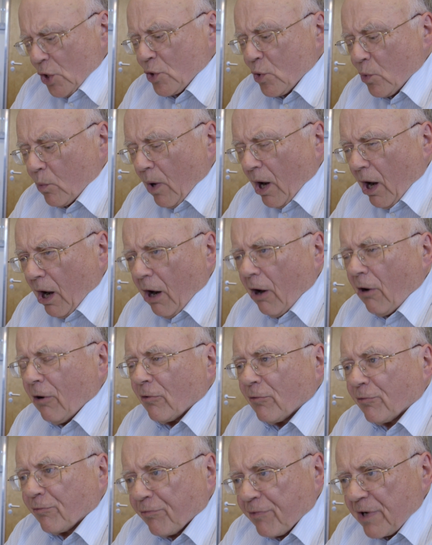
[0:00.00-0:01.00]
you are
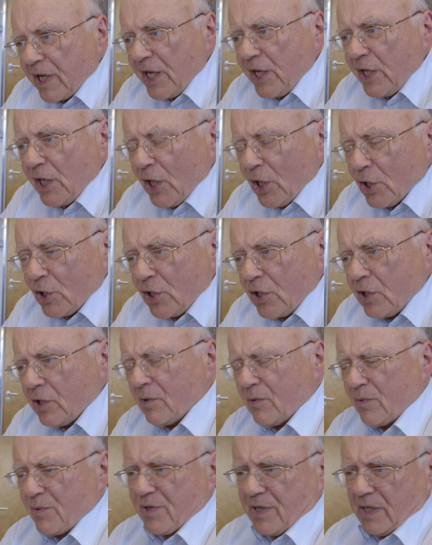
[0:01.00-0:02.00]

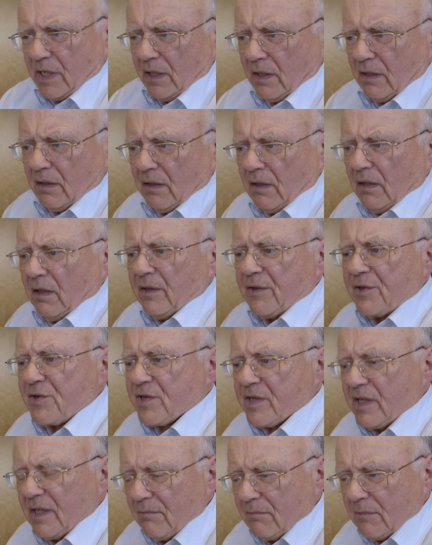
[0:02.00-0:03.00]
reusing the
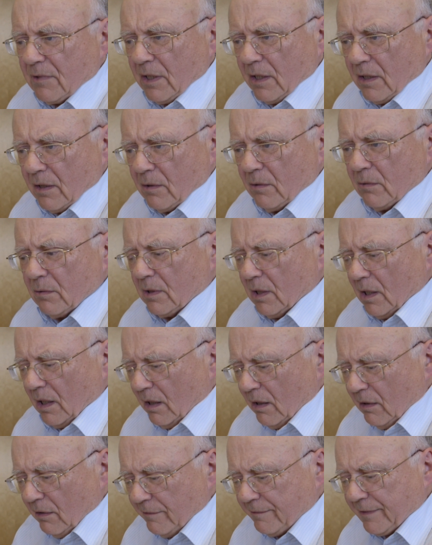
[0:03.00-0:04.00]
same code
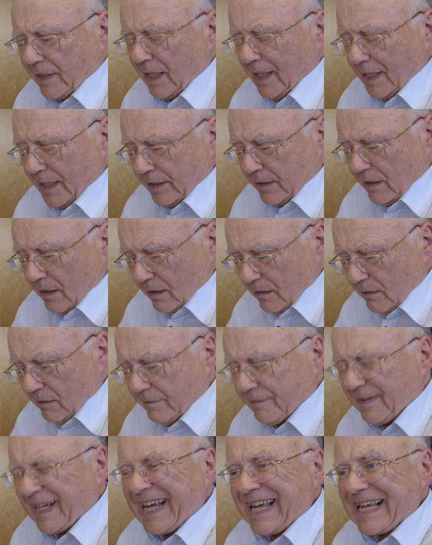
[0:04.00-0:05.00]
over and
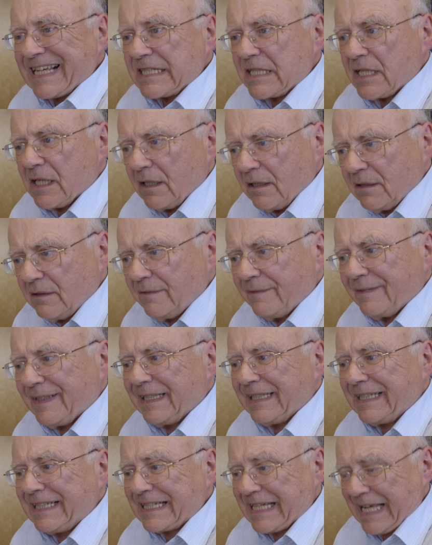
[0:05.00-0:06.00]
over and
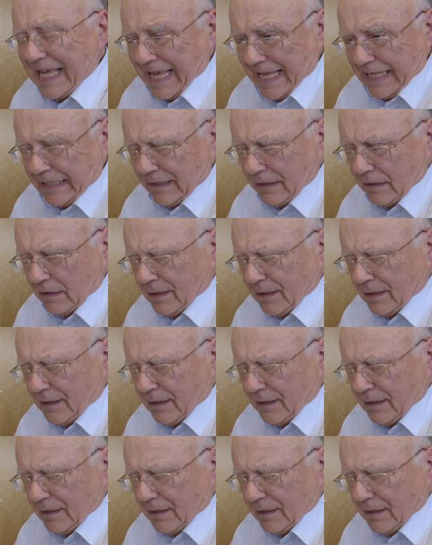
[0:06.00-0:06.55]
over again.